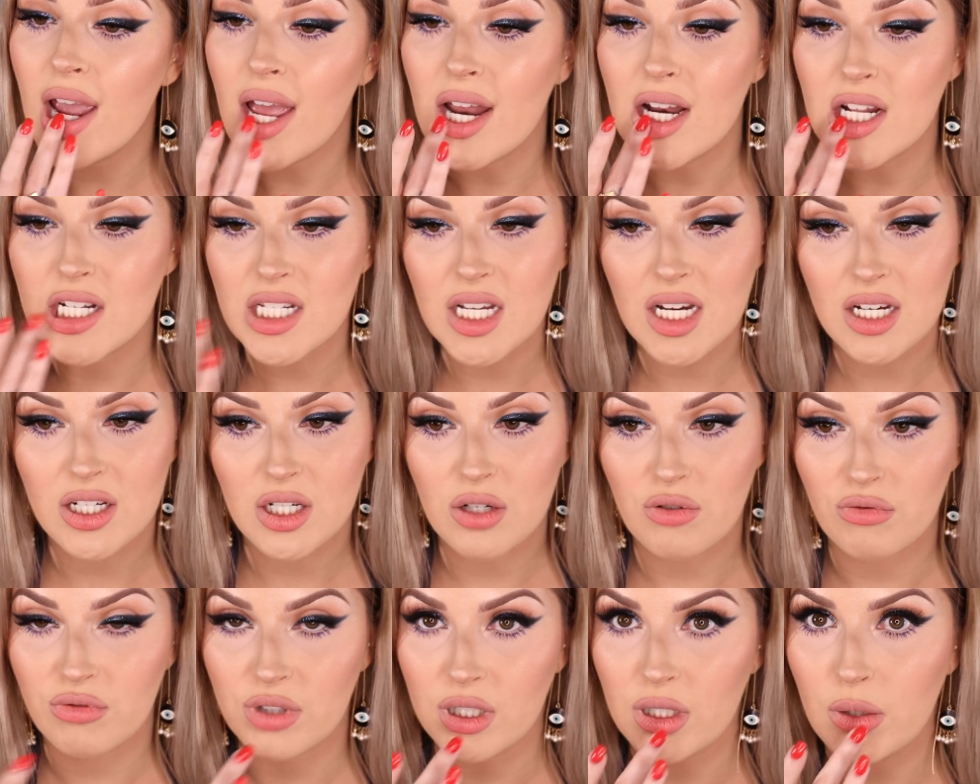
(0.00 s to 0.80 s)
And it's
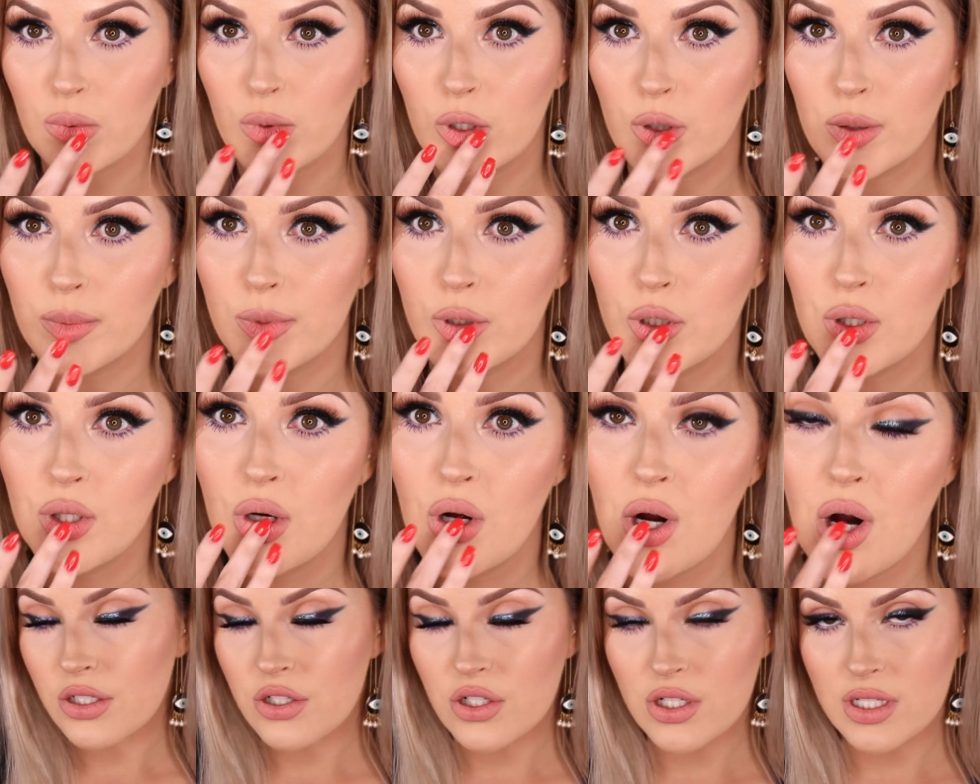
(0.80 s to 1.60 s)
actually really
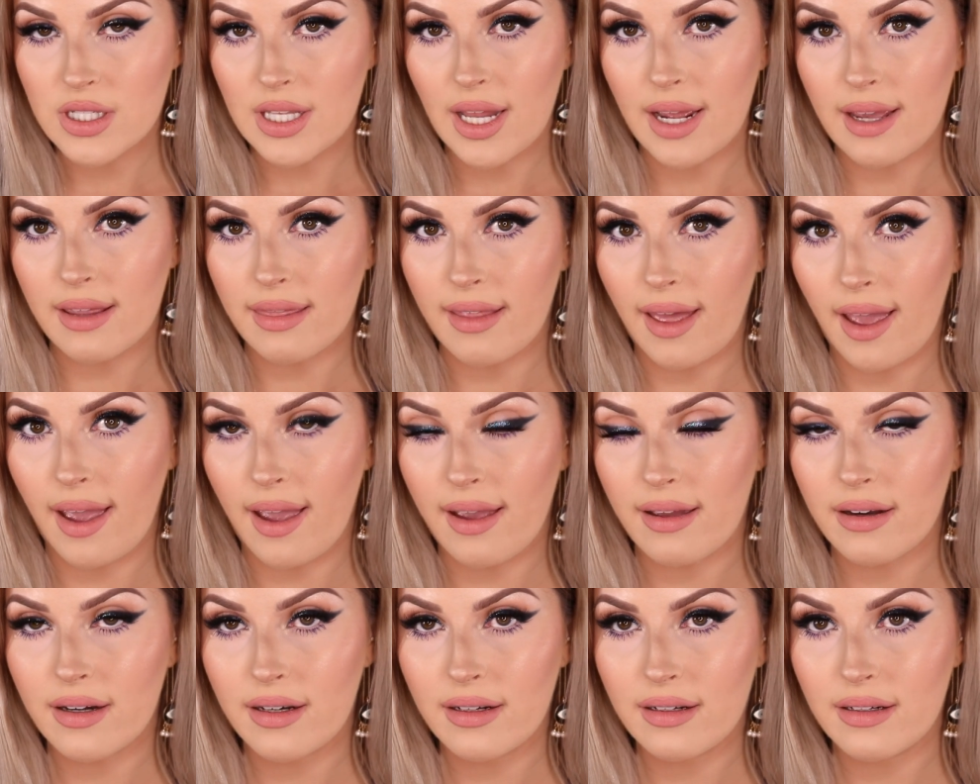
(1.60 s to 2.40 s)
wearable. Just like
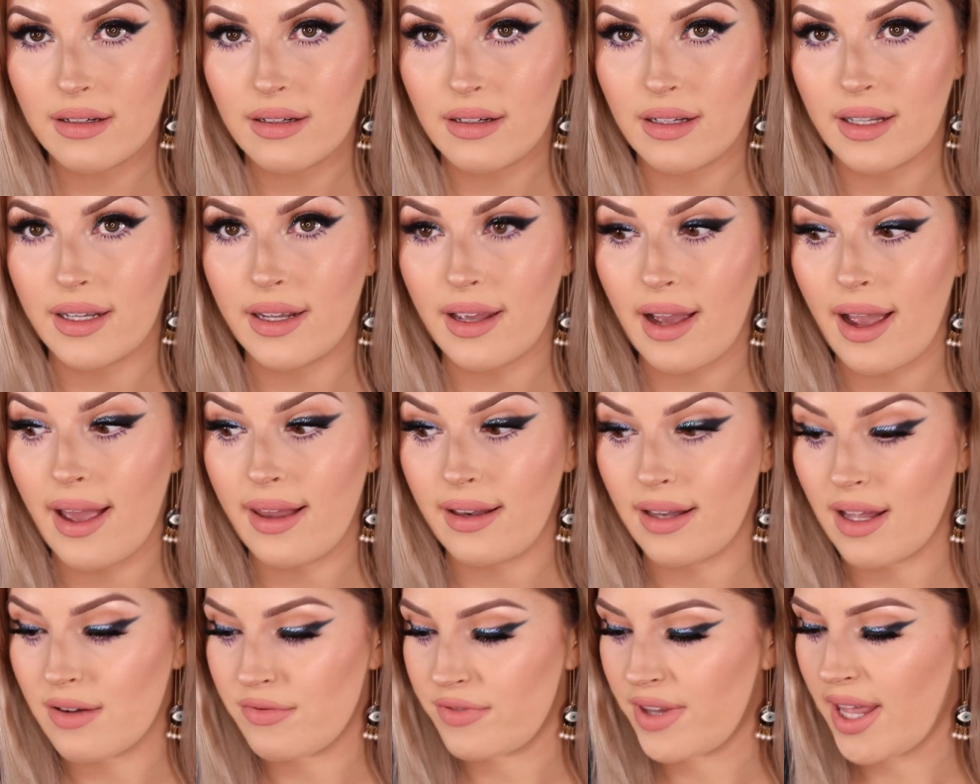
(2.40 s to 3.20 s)
that. Like, I
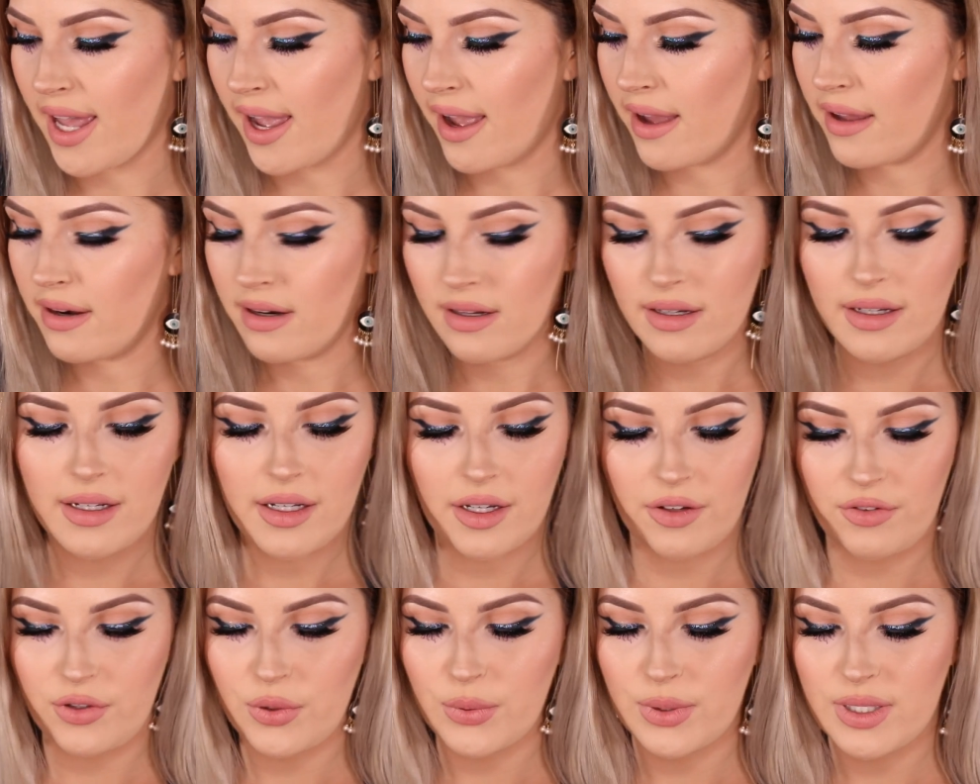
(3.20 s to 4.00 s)
love that.
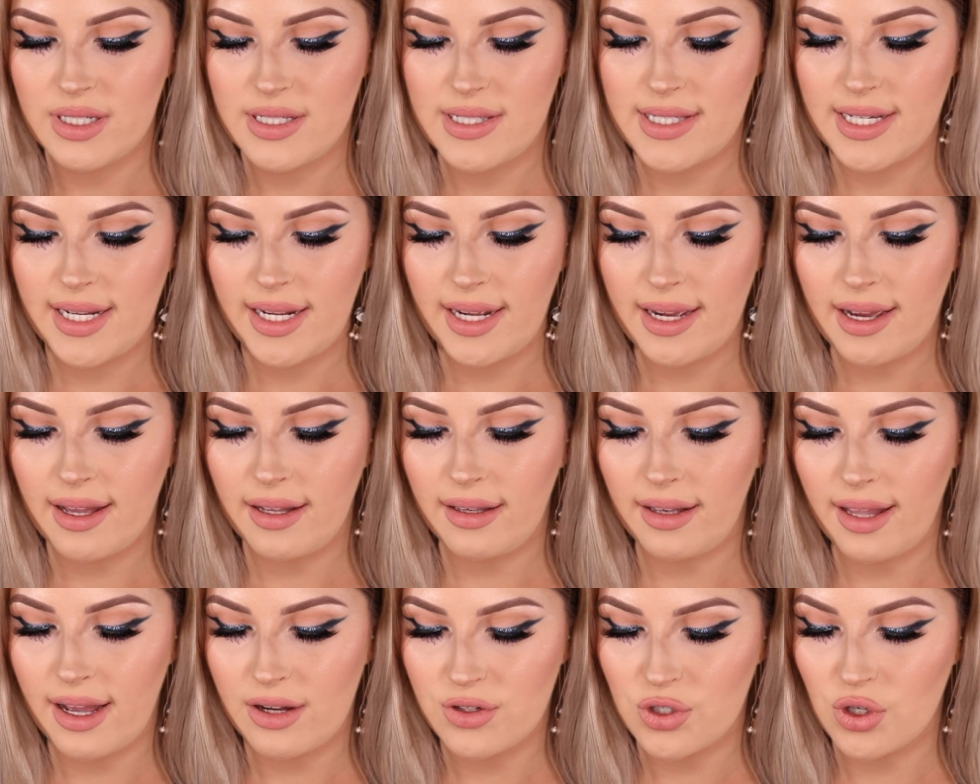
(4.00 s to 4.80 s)
If you want to see
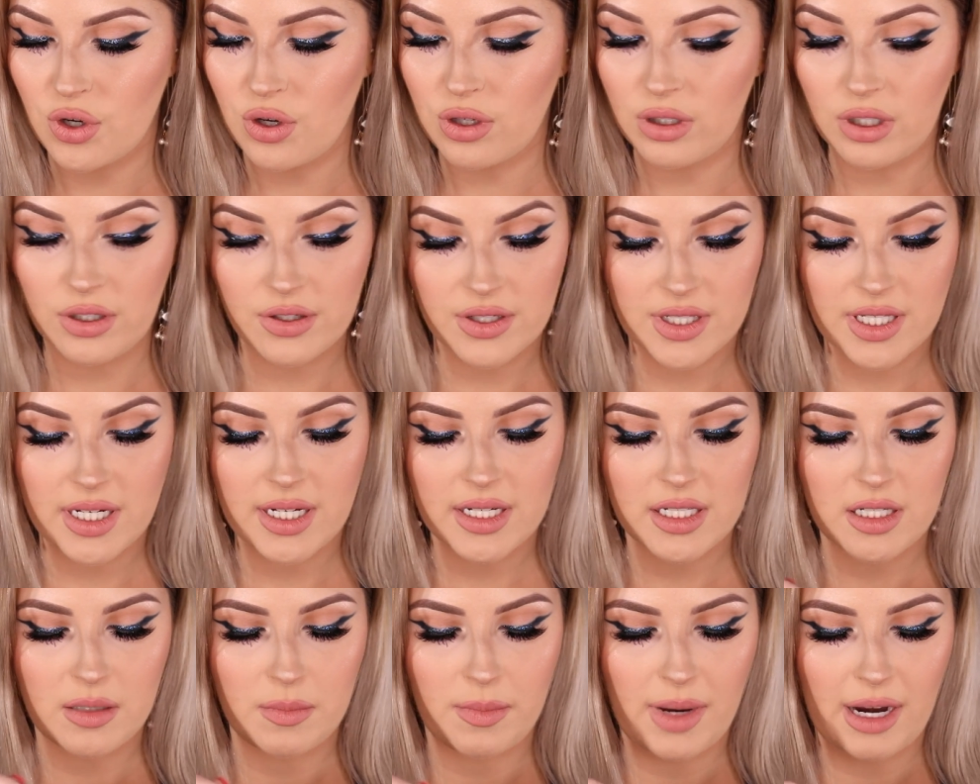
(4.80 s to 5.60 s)
how Lao Tong looks
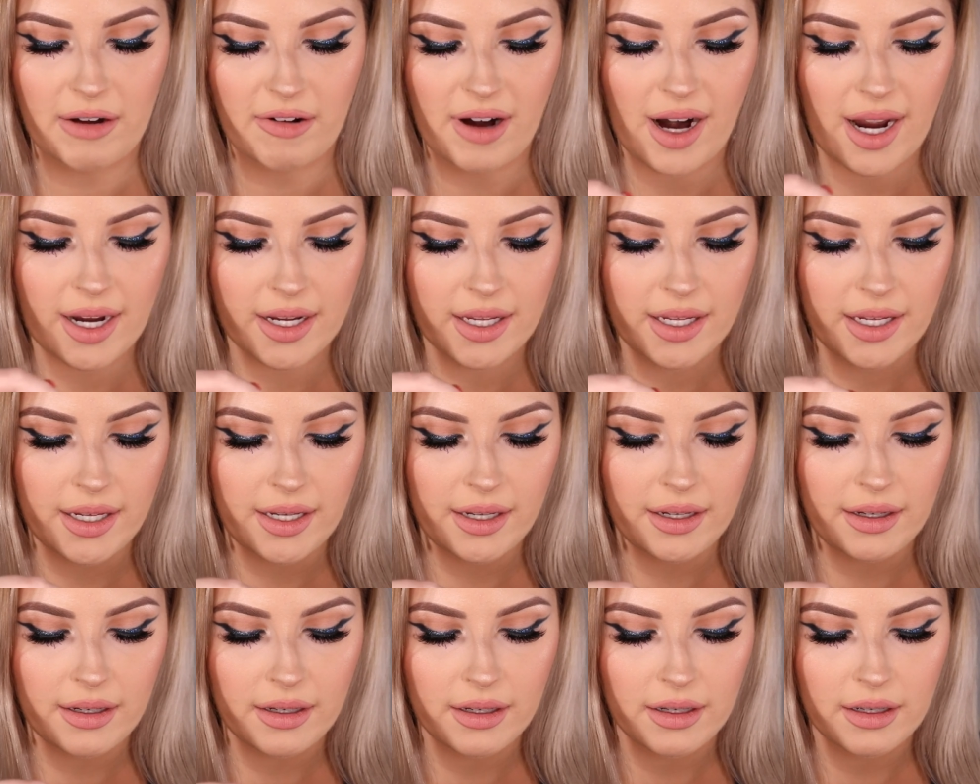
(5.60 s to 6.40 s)
next to
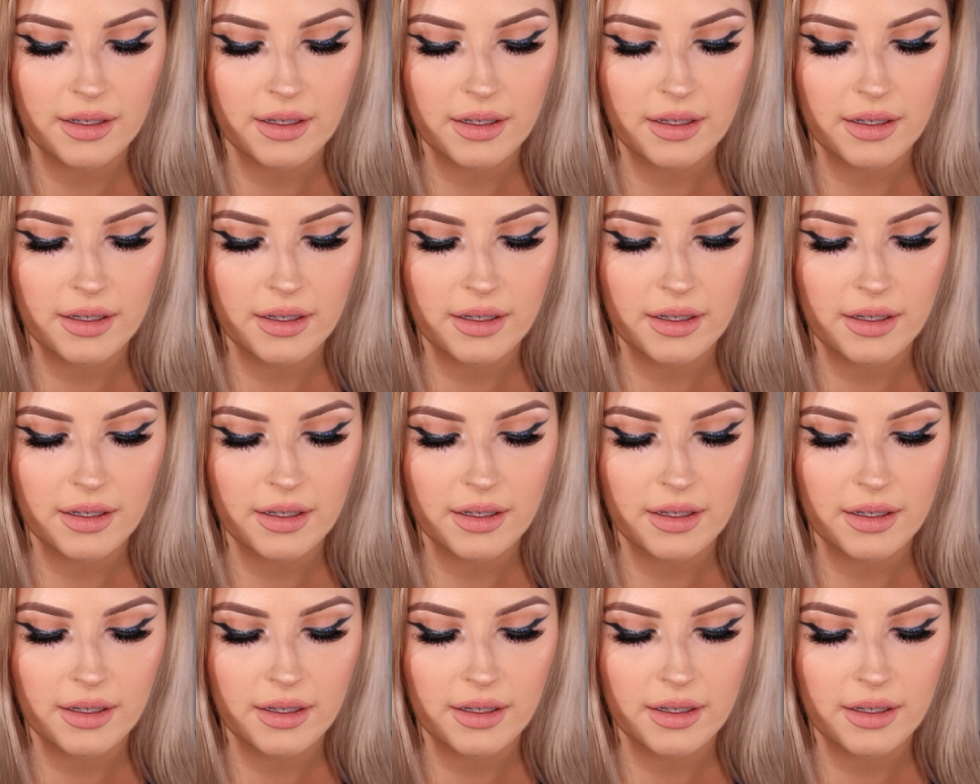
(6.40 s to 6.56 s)
Meraki,